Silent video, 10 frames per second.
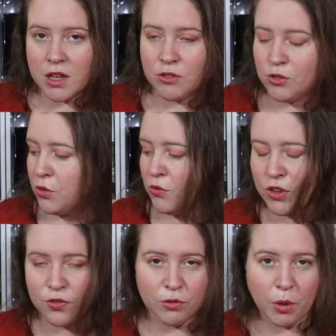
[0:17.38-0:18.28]
sort of
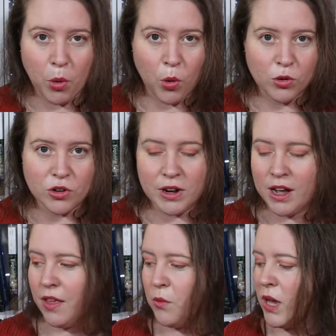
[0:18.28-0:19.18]
give the report on how
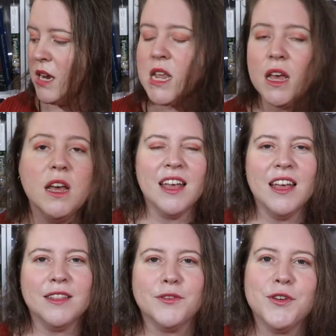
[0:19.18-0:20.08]
that went.
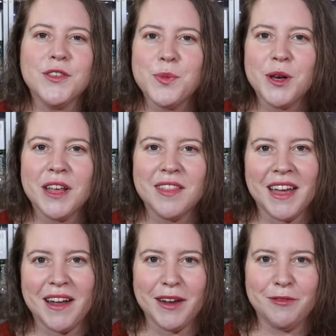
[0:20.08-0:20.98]
The first book
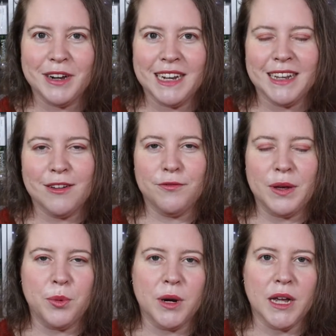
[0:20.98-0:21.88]
that I read in
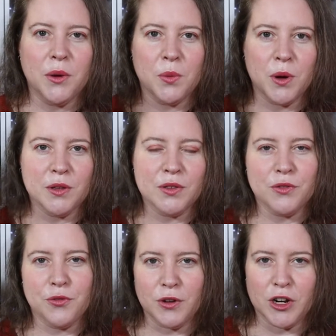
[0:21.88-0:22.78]
February was
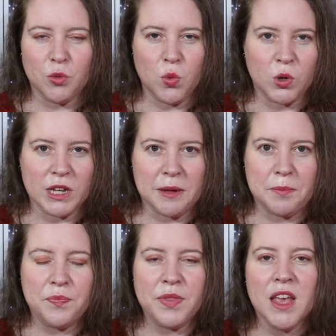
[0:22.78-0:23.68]
Freshwater.
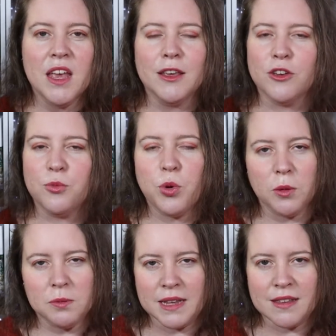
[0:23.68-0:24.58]
You've
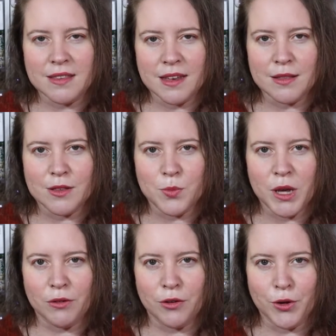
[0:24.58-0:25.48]
probably seen this
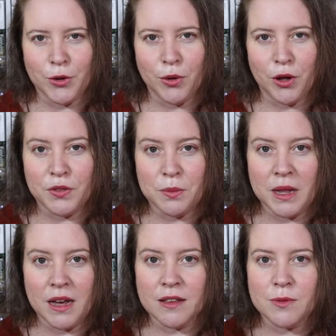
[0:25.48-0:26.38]
being reviewed all over the
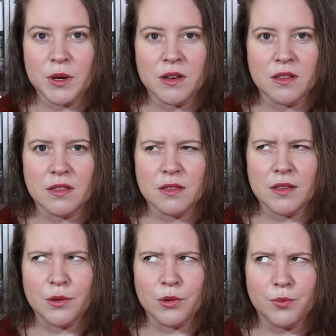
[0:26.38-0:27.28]
place because
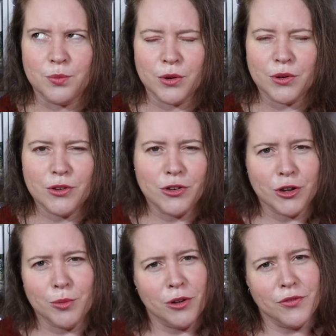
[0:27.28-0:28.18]
it was
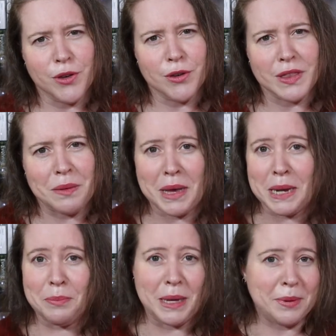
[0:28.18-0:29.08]
booktube reviews that made
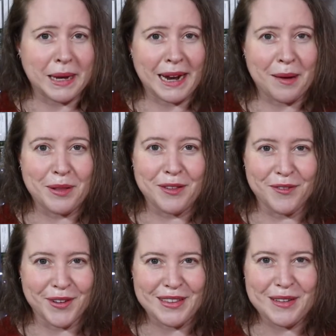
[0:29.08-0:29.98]
me pick it up in the
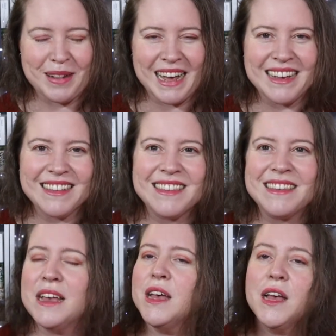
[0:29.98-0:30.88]
first place.
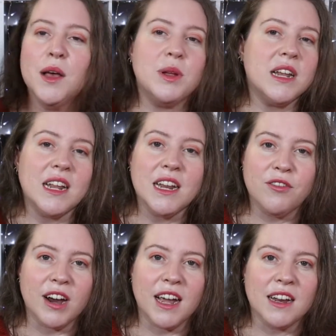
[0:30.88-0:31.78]
But at any
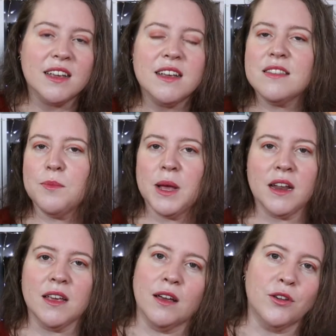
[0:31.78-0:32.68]
rate, it's about
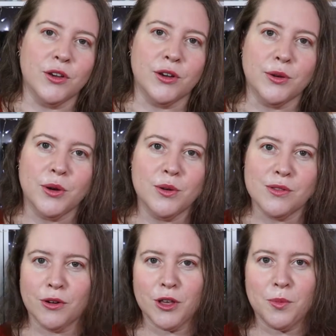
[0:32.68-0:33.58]
a young girl who is
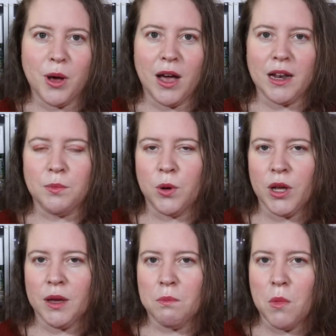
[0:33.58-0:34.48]
occupied
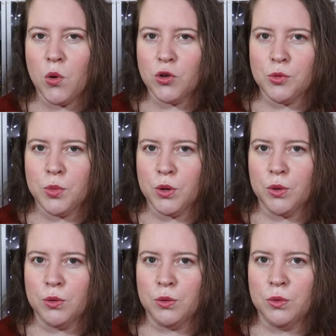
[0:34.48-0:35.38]
by
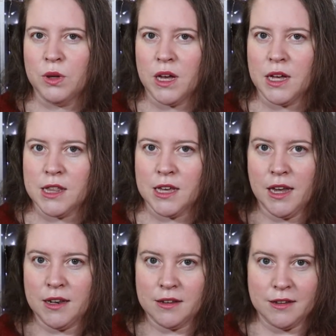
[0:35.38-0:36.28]
multiple other
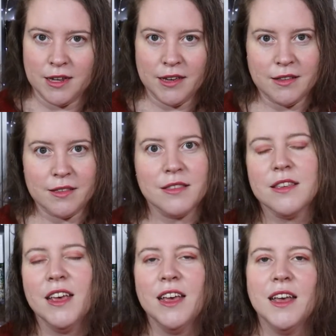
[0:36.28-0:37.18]
entities,
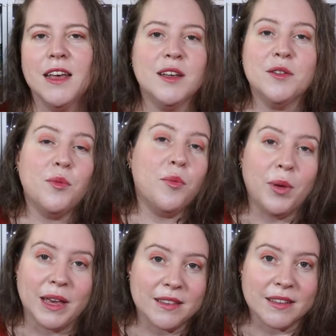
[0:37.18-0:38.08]

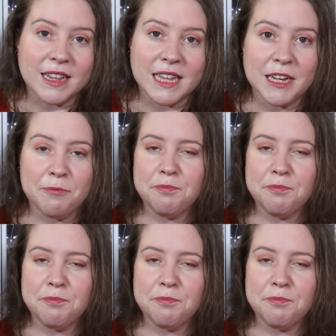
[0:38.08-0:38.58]
basically.